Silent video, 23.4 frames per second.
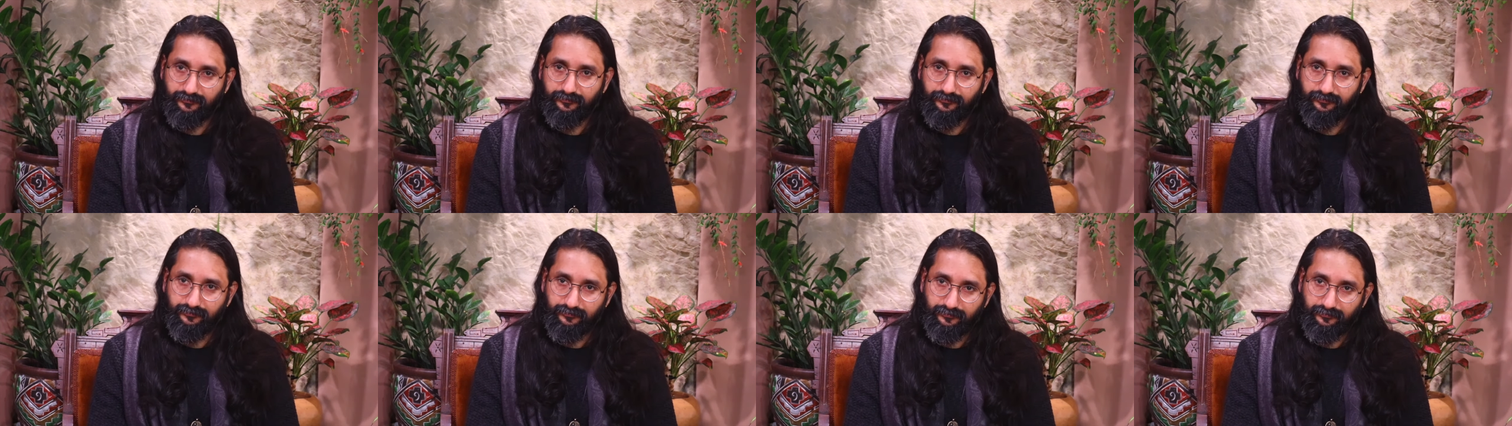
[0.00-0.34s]

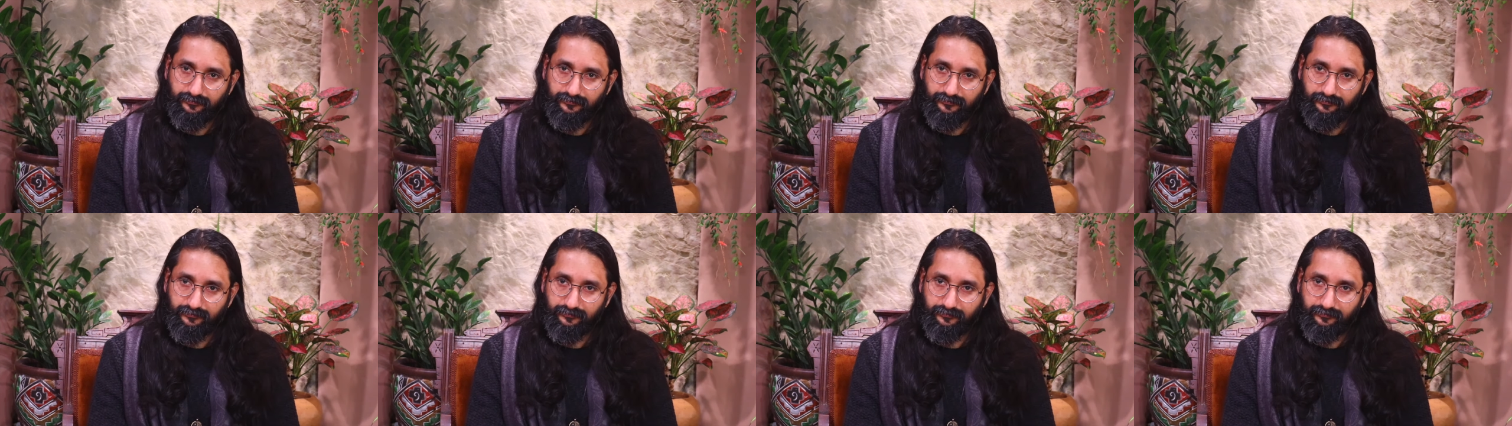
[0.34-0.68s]

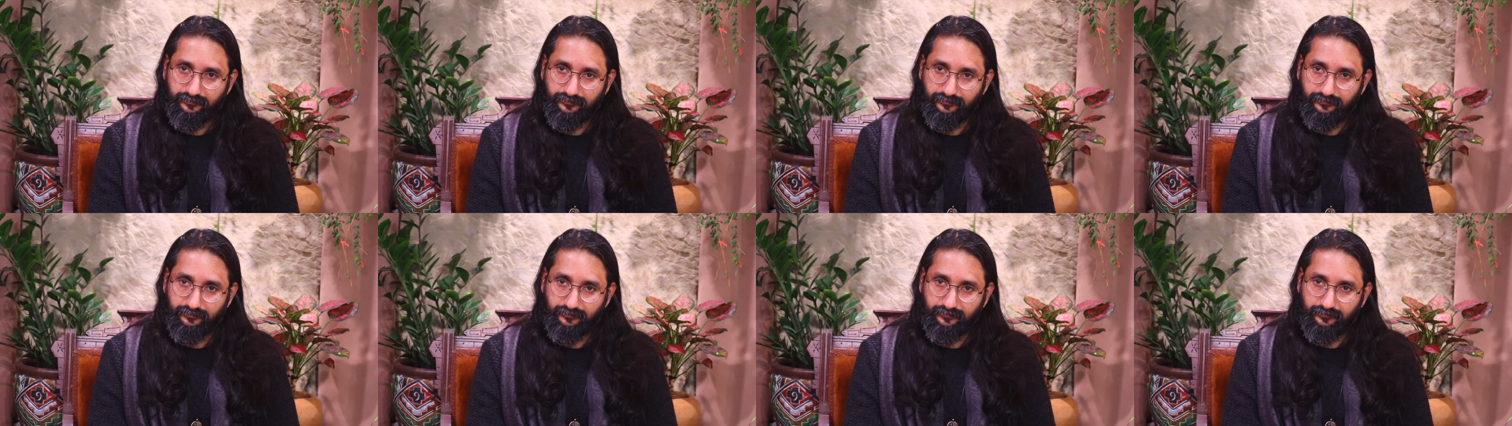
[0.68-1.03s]

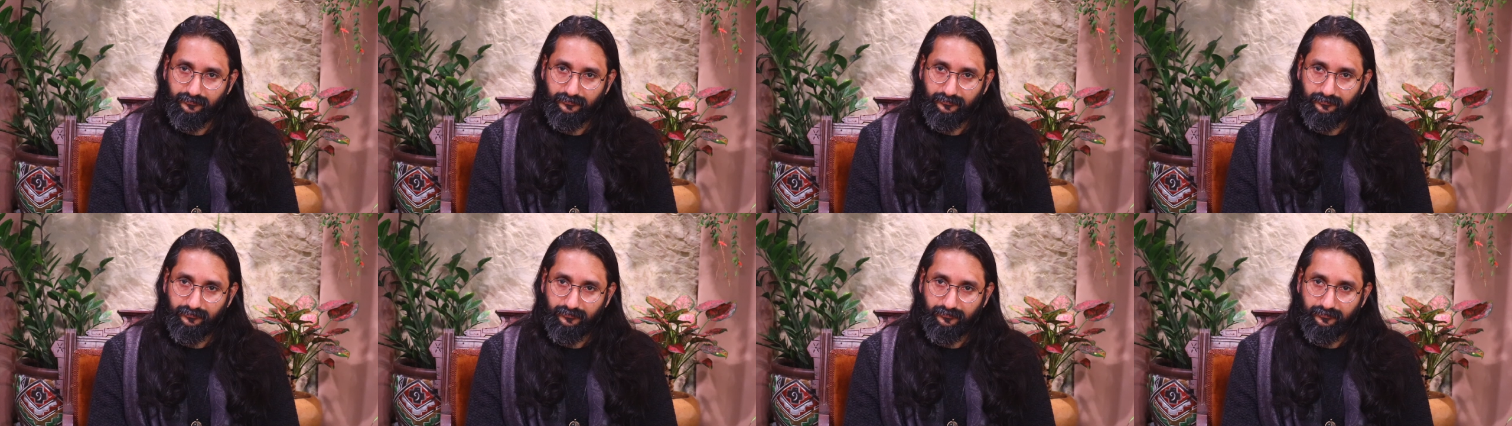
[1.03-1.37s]

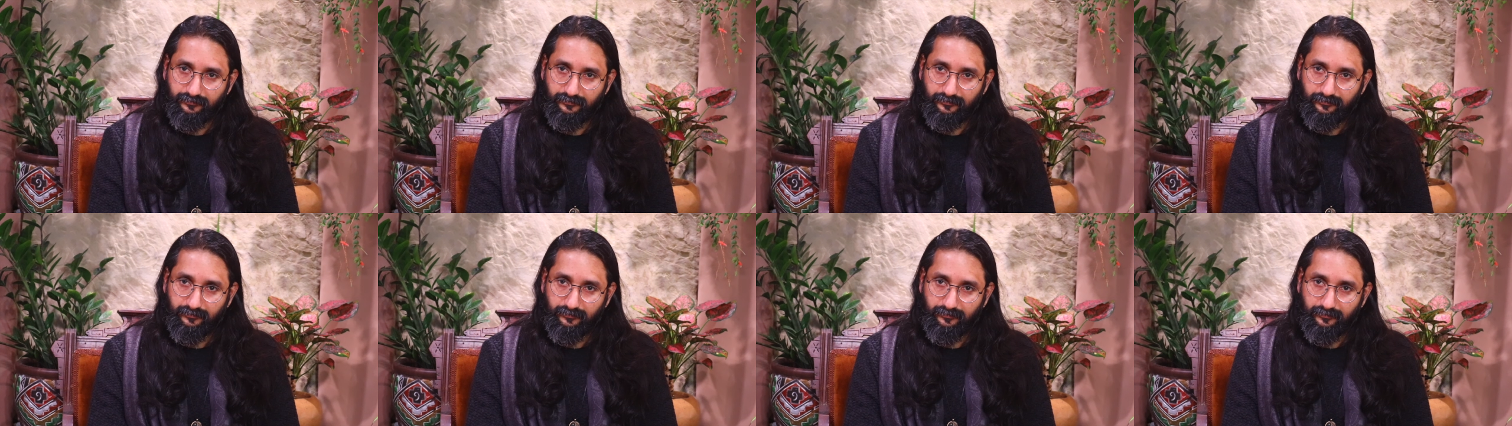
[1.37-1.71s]

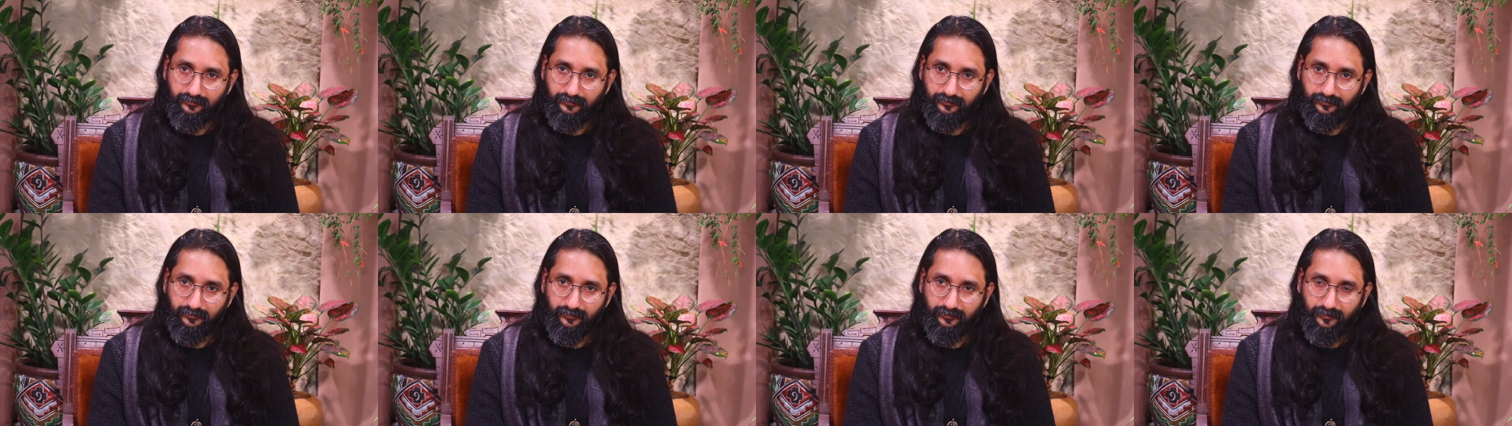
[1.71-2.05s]

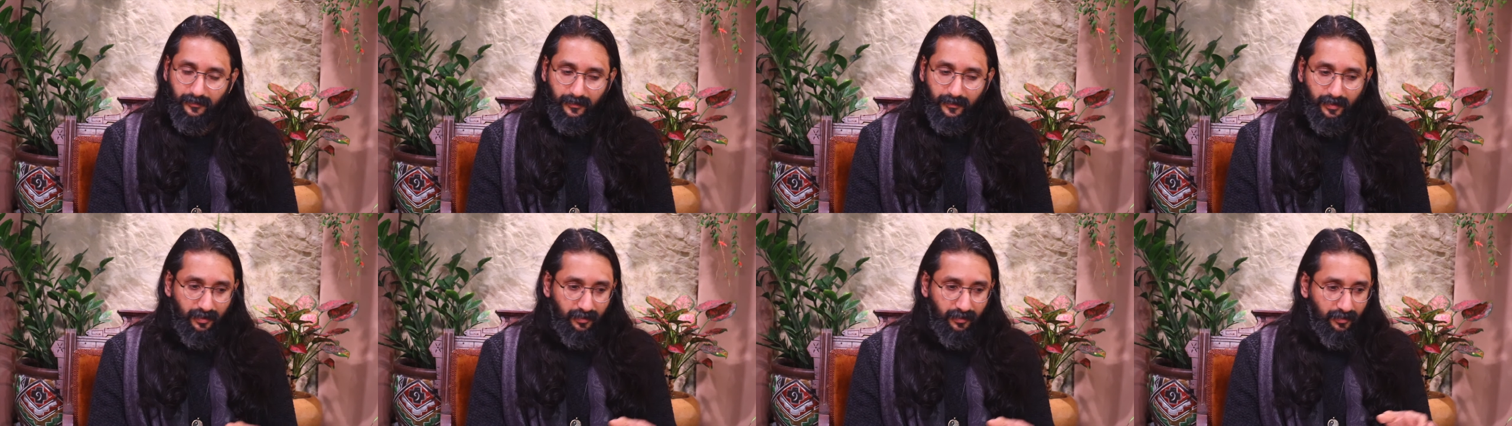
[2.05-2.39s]

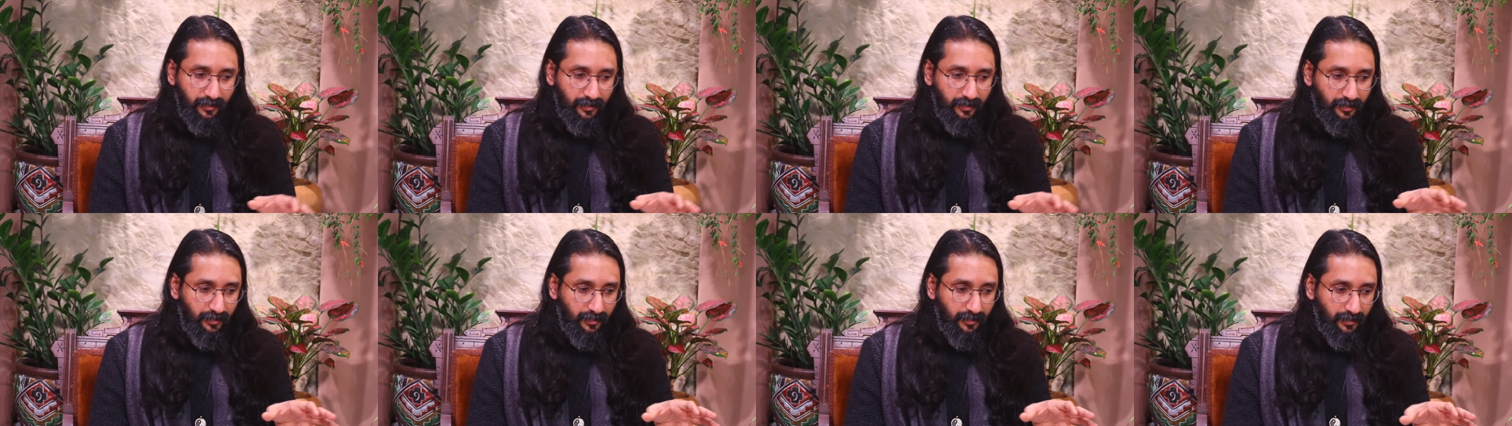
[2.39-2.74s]

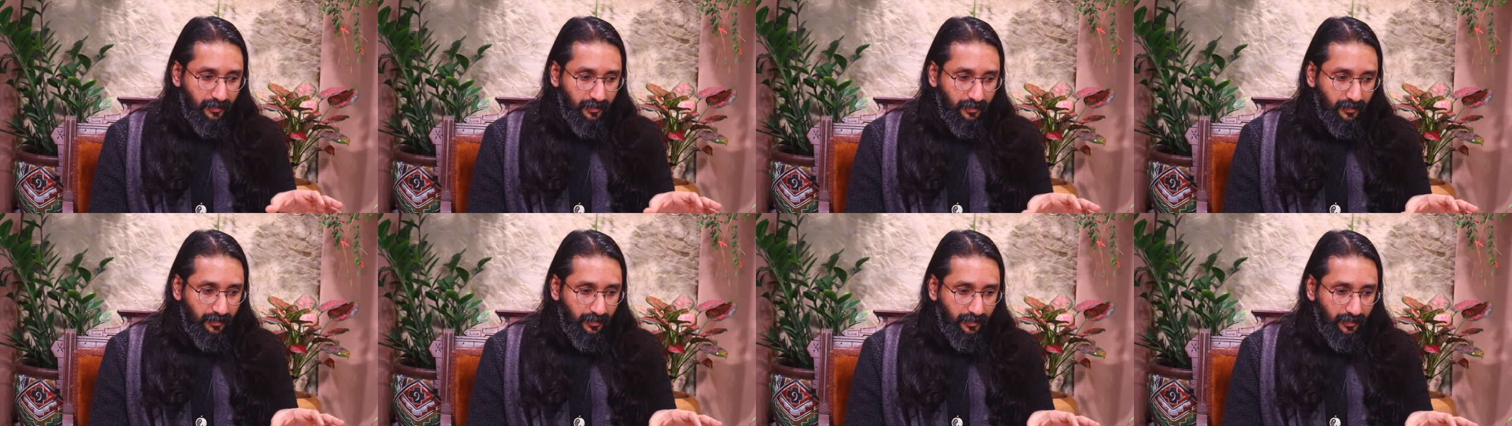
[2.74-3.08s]

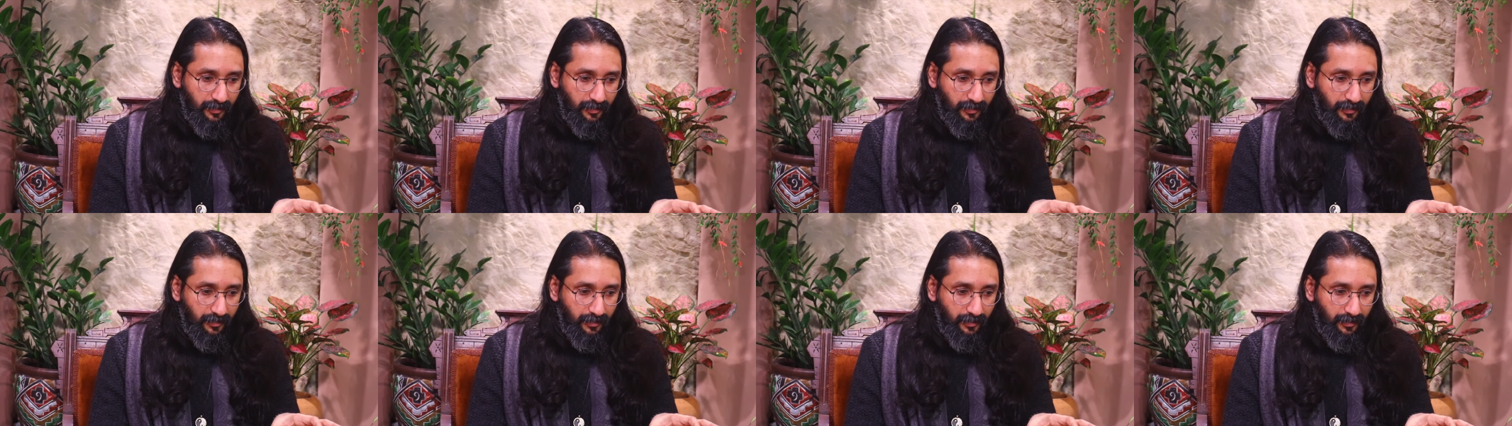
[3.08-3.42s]

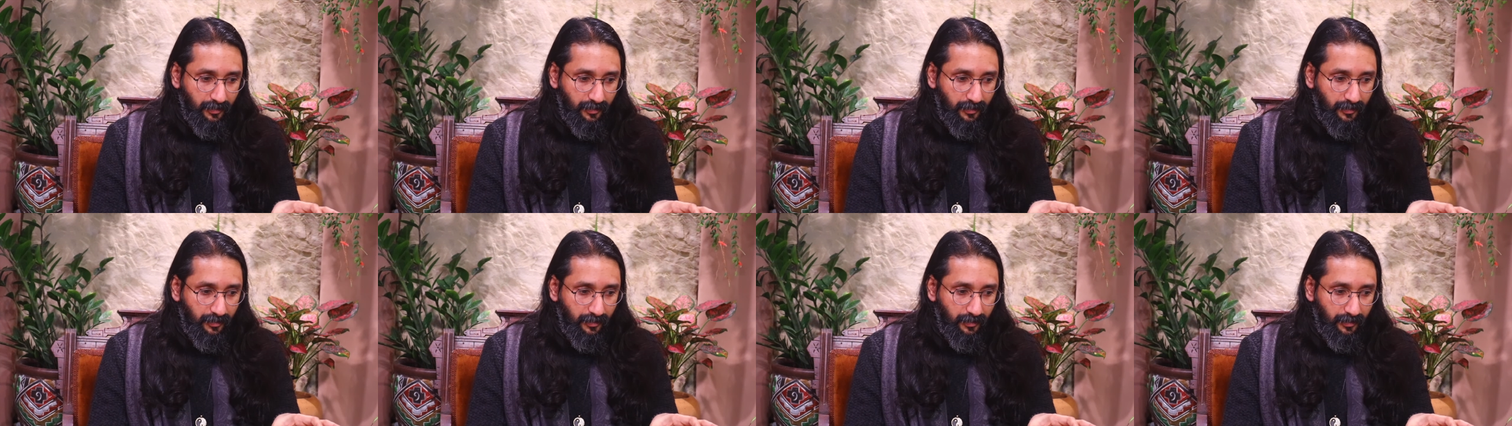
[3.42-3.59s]
Nothing is said.